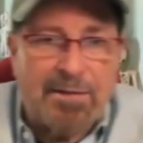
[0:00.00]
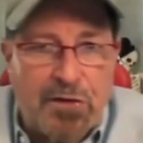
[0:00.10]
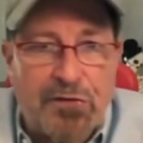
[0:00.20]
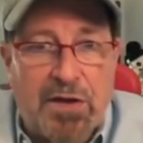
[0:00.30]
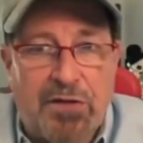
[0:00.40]
if
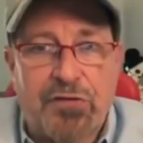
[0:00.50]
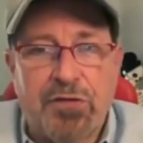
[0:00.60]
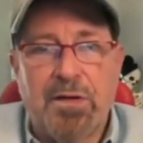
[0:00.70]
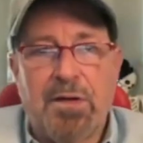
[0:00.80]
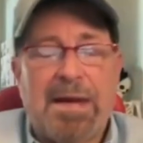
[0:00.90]
this gets
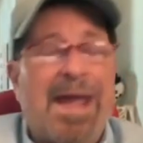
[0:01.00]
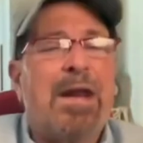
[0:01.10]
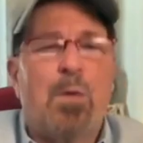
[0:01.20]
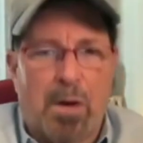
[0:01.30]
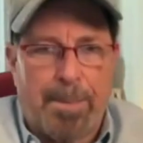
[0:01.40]

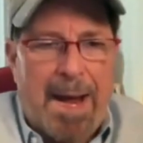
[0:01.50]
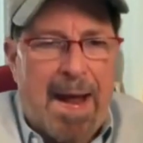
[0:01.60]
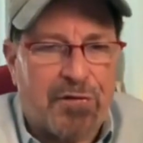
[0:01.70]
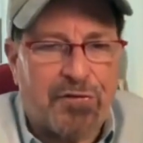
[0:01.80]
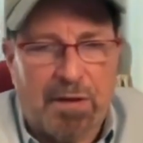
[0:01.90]
anywhere
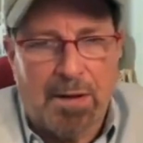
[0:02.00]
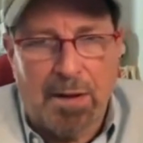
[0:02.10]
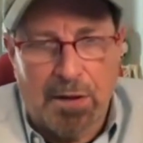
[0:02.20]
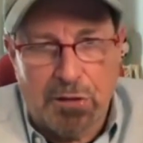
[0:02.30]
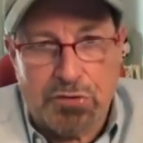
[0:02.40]
past a
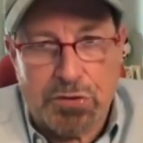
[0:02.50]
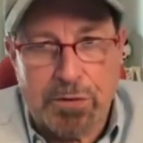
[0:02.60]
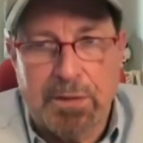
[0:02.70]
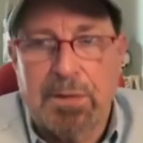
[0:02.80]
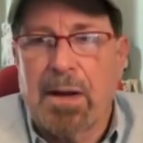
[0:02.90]
hung
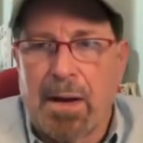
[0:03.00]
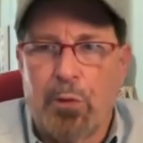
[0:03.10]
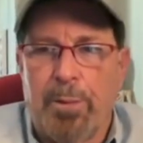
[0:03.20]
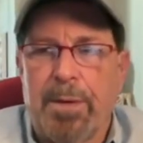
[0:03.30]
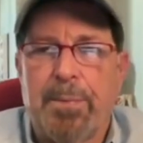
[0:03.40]
jury. I
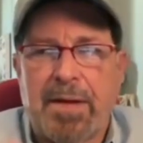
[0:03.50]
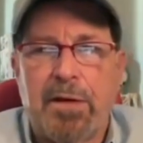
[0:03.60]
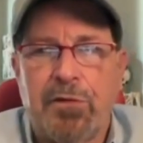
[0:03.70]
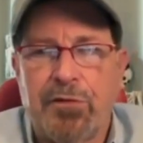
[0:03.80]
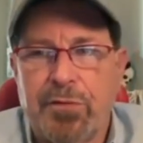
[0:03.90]
would be, but
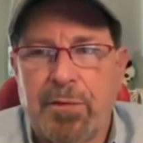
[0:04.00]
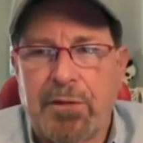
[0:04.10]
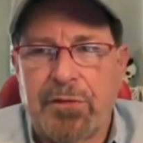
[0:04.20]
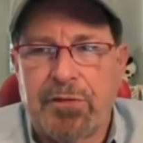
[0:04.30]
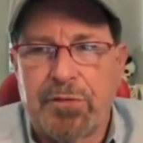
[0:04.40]

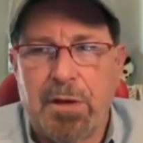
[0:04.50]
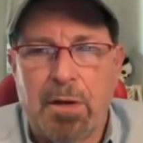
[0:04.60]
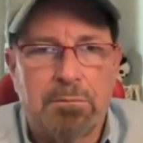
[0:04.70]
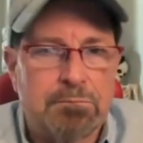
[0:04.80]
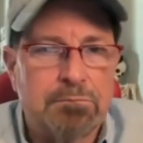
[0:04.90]
that's
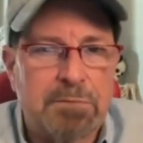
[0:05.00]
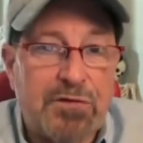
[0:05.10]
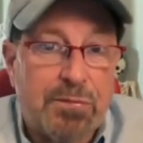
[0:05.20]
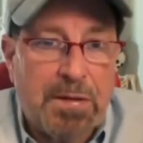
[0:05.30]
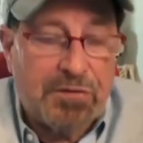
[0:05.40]

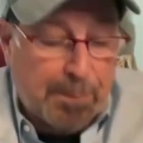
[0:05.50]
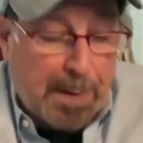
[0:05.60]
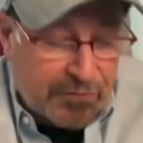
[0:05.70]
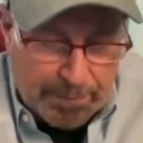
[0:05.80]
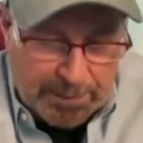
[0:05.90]
a
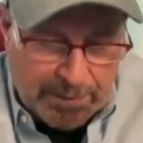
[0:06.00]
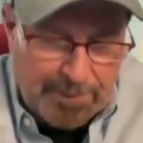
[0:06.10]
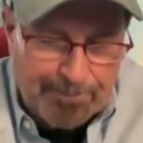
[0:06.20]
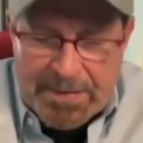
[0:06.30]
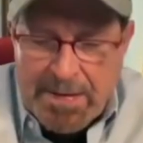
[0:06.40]

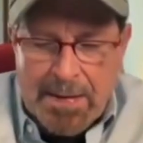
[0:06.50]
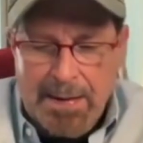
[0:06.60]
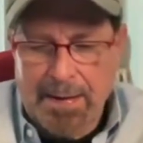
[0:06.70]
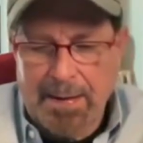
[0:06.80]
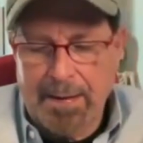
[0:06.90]
possibility.
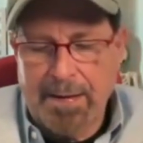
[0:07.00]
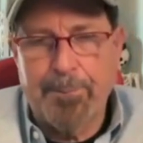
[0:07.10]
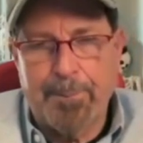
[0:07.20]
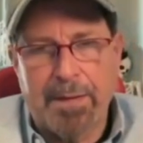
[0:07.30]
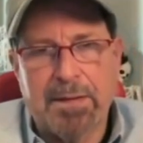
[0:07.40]

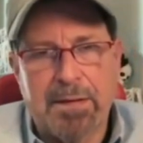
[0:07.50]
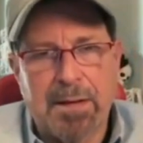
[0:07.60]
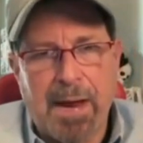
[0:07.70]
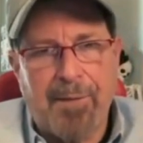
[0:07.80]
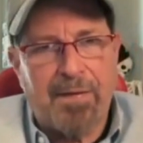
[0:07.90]
But
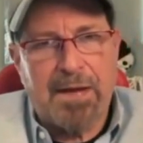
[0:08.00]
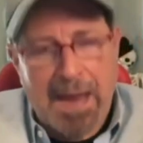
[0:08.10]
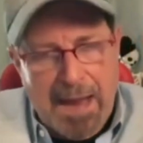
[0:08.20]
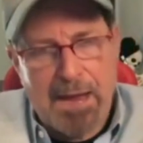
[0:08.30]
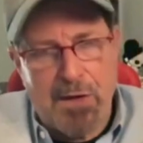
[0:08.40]
at the
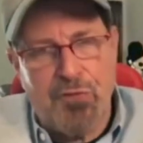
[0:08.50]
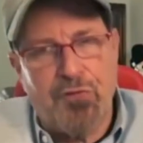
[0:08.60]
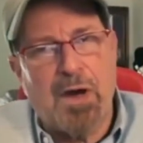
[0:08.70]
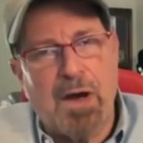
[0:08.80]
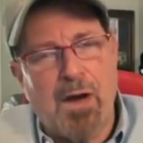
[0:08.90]
end
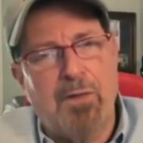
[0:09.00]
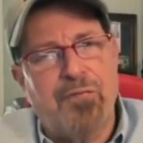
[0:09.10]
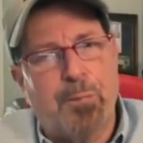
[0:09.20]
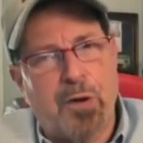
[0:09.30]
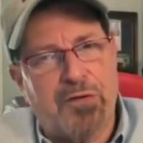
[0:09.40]
of
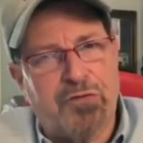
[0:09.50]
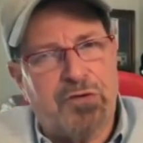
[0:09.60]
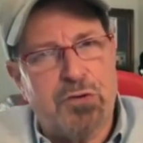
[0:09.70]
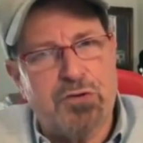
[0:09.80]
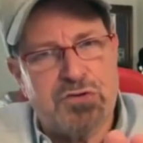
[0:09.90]
the
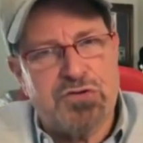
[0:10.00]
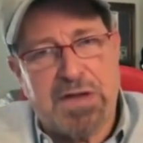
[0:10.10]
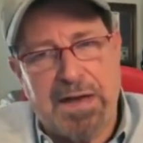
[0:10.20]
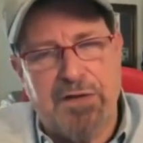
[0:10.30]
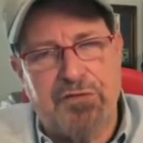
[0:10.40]
prosecution's
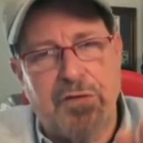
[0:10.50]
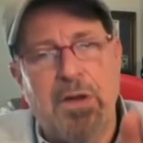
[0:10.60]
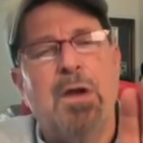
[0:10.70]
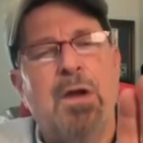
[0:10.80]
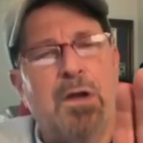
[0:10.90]
case,
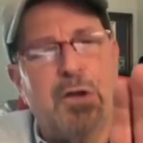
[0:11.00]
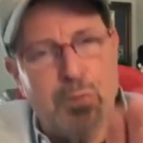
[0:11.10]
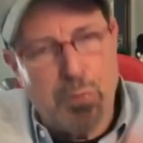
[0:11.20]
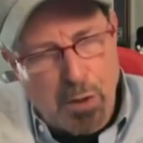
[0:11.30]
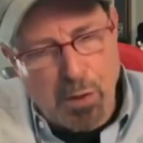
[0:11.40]

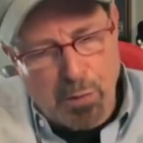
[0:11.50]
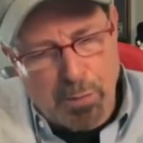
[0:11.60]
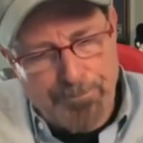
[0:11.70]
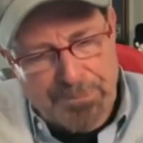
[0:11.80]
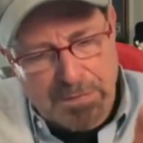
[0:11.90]

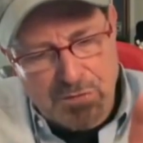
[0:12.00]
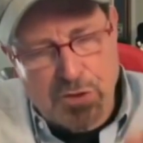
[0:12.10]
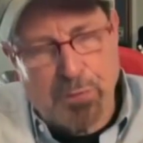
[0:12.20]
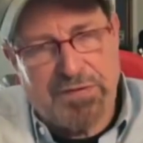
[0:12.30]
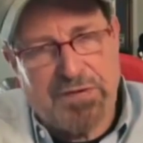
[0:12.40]

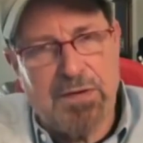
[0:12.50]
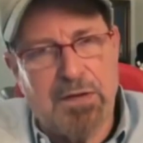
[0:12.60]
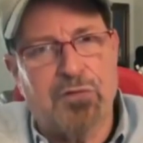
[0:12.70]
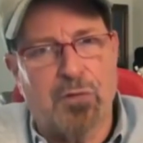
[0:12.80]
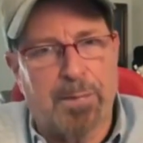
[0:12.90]
Joey T
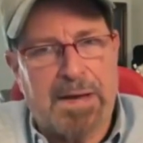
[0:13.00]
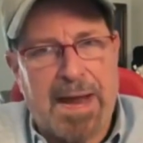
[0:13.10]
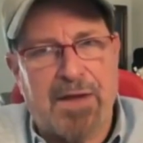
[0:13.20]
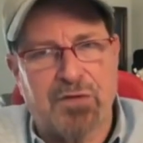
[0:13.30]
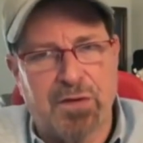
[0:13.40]
is going to be
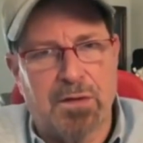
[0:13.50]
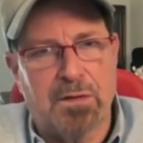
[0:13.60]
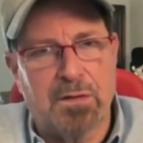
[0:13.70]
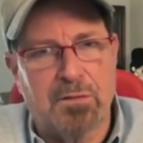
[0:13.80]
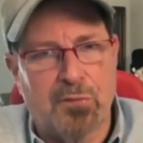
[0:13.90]
asking
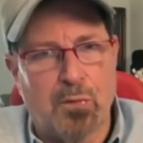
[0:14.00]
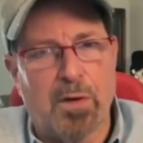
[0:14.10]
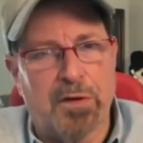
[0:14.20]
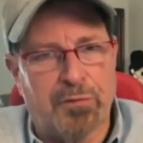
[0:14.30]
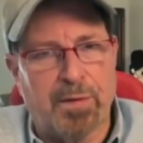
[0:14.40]
for
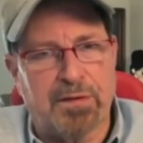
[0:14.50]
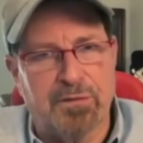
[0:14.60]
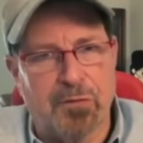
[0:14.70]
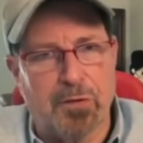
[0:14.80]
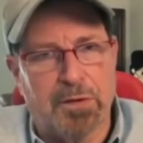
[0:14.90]
a directed
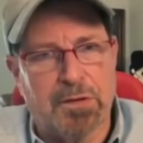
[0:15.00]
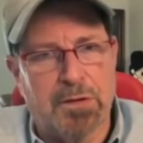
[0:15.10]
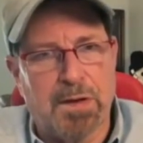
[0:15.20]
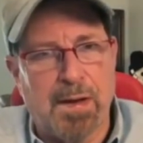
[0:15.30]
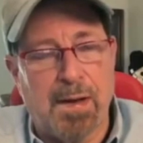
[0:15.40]
verdict,
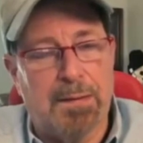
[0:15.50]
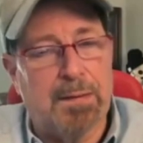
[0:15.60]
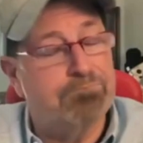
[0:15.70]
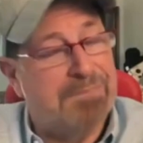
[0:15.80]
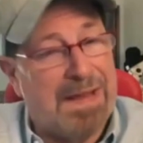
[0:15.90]
and
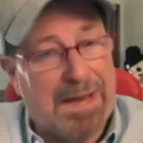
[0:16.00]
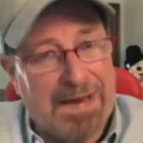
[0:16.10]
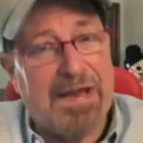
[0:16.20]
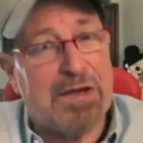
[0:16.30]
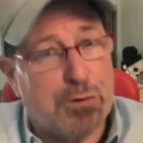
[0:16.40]

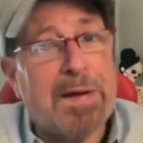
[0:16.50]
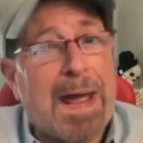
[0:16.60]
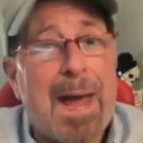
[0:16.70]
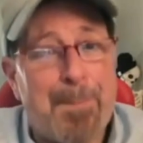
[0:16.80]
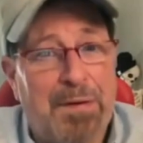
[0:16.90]
it could
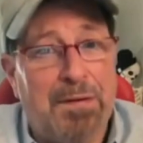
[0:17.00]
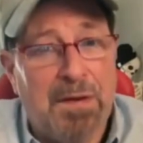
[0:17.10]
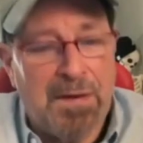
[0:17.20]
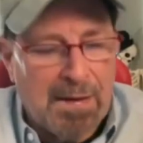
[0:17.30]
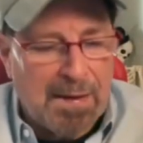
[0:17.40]
happen.
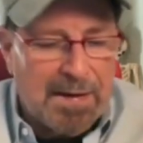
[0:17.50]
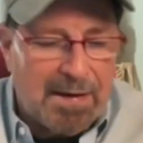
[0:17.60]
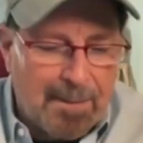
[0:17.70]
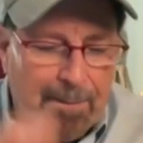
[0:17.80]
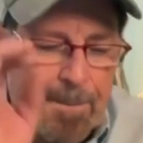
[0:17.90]

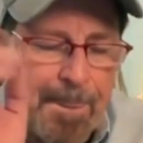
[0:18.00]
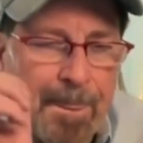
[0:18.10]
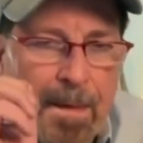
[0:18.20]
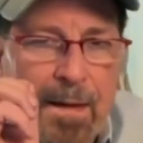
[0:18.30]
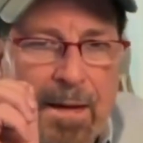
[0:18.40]

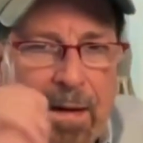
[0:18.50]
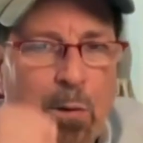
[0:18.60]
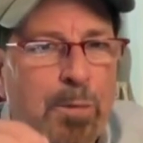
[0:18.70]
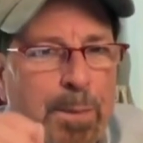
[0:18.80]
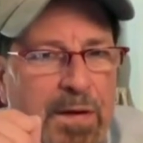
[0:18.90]
It
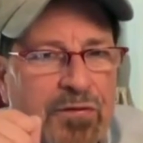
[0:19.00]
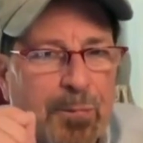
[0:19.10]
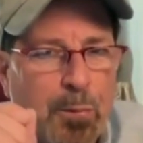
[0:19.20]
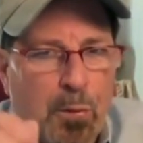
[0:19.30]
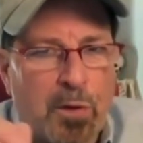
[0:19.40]
would be
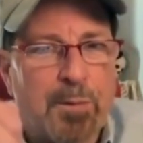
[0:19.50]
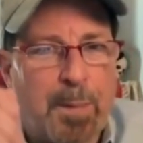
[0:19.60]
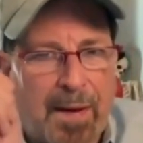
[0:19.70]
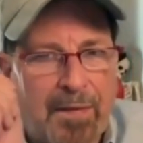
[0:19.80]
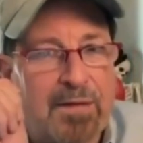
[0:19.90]
supported
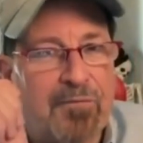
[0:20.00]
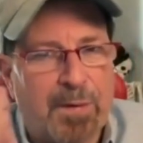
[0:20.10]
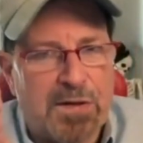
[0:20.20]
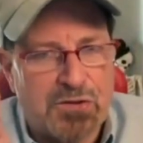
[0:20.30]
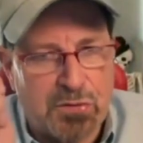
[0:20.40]
by the
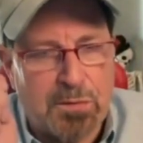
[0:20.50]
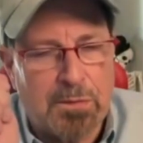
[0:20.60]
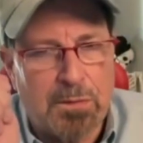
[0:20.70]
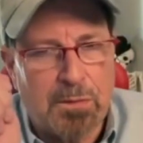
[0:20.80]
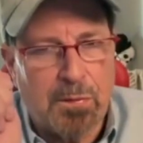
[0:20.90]
information
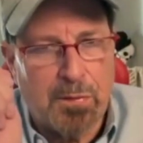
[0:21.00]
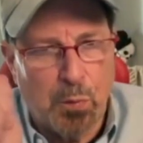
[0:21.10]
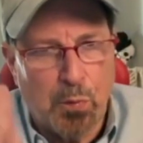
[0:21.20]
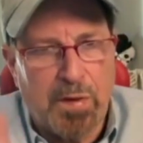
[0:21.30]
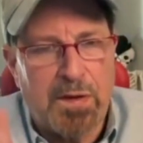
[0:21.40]
that
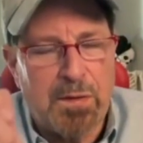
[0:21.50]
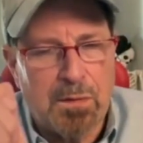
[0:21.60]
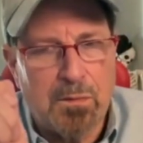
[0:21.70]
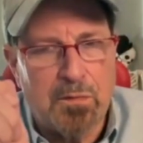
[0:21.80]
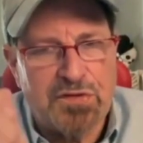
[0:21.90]
we
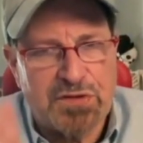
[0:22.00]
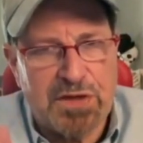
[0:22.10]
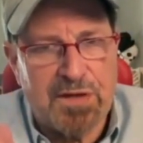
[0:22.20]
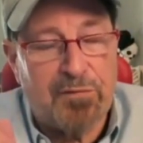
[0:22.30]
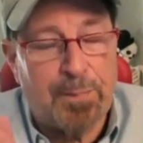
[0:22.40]

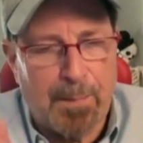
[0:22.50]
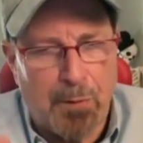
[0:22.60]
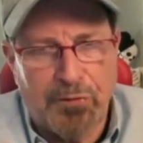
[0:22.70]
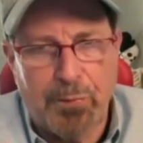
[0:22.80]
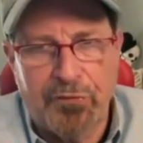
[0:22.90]
received by
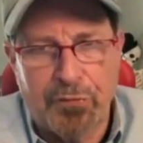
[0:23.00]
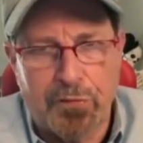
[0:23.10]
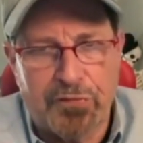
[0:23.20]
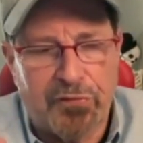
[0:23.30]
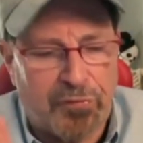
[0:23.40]
multiple
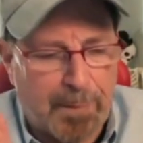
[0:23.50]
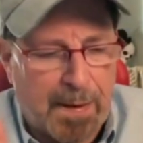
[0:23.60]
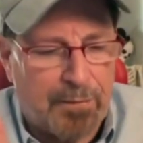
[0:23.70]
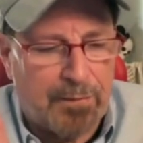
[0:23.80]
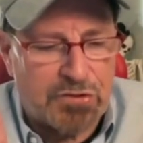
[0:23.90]
sources
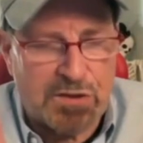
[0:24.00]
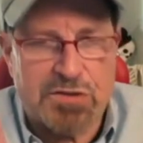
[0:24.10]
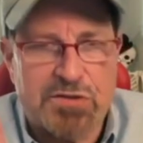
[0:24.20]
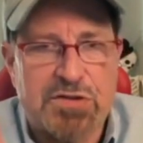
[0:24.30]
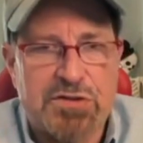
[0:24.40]
about the
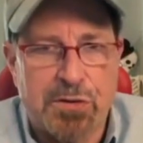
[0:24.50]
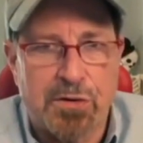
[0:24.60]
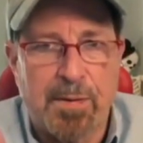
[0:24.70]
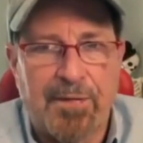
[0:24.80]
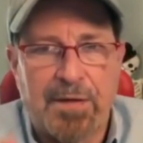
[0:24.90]
judge's concern
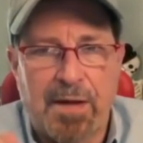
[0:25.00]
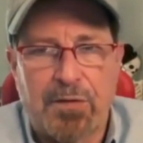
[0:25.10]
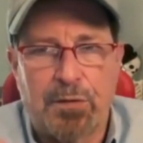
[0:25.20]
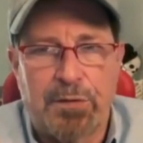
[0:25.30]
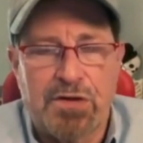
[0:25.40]
about the
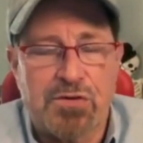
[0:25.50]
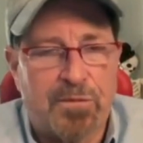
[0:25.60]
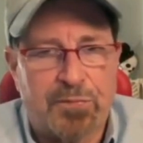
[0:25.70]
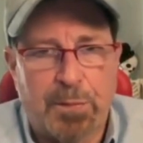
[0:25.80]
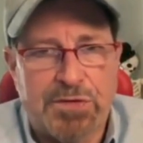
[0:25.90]
ethical nature of
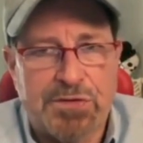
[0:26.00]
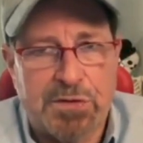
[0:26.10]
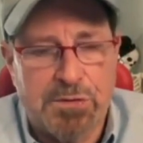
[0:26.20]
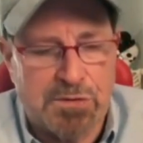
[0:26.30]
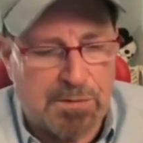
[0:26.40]
this
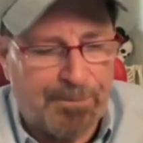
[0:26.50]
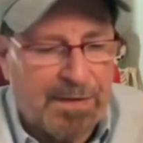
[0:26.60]
prosecution.